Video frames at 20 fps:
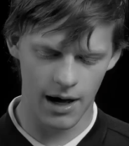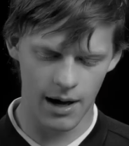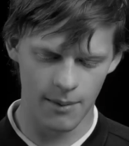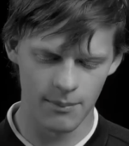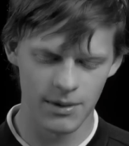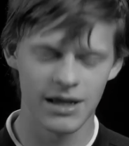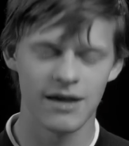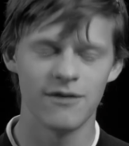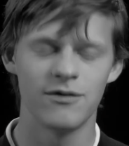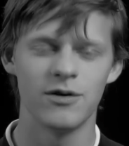I'm
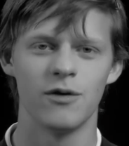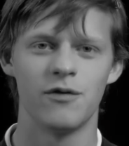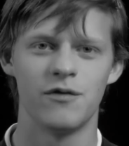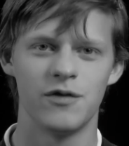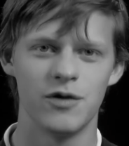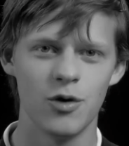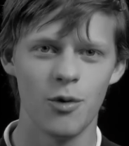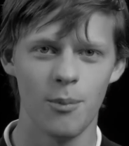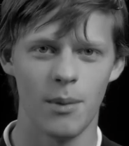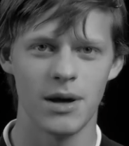gonna give you a
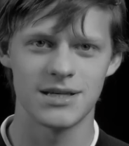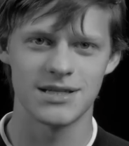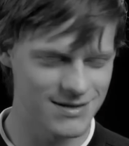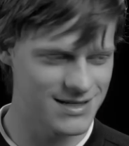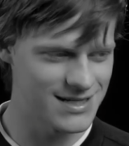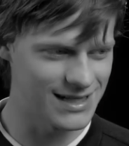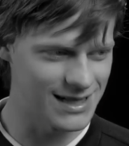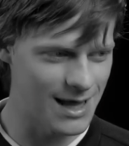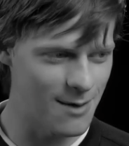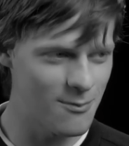few of my
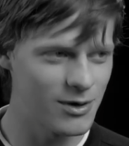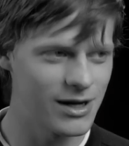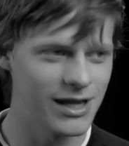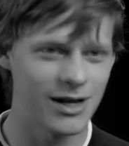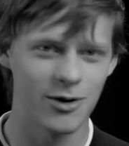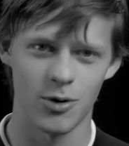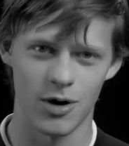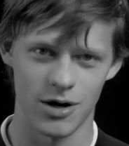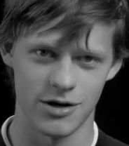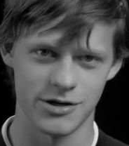celebrity
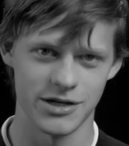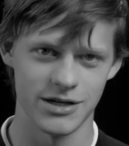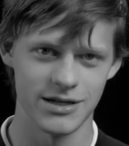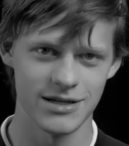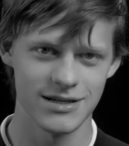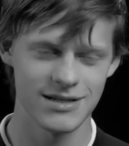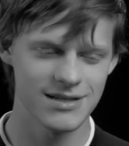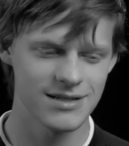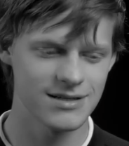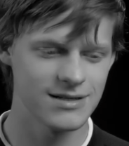
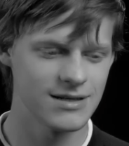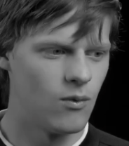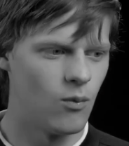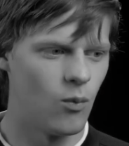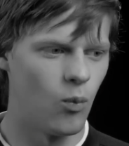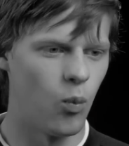crushes.